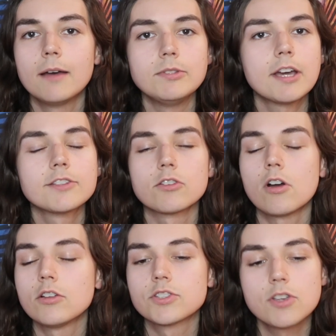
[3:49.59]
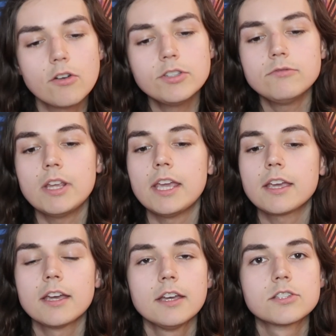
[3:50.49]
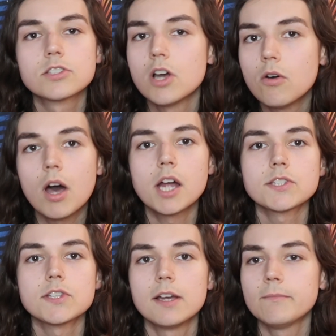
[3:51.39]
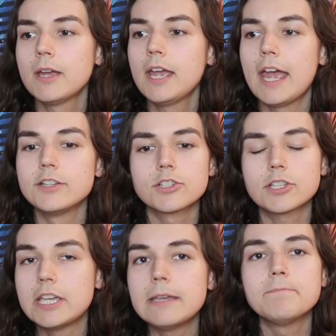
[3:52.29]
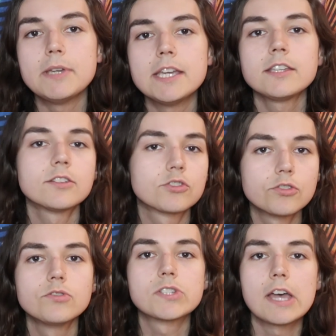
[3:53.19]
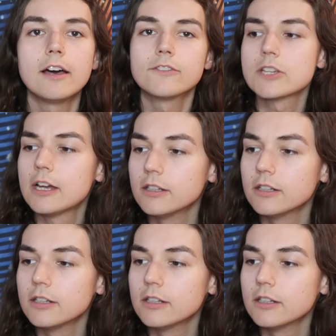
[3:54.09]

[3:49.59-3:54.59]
You guys are all so unique, so awesome, and just keep being your true selves.